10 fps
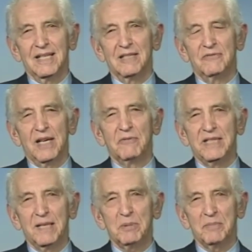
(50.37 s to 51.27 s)
of
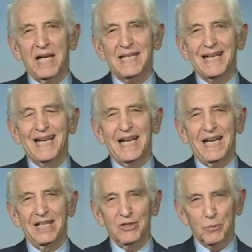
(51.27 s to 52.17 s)
every diplomat
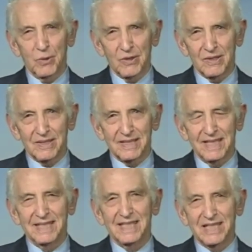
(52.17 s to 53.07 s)
in the world,
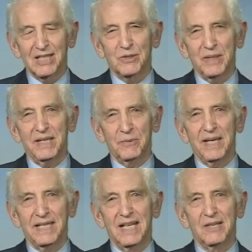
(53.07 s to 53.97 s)
in this country
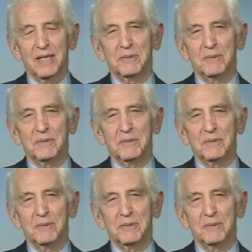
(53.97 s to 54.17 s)
right now.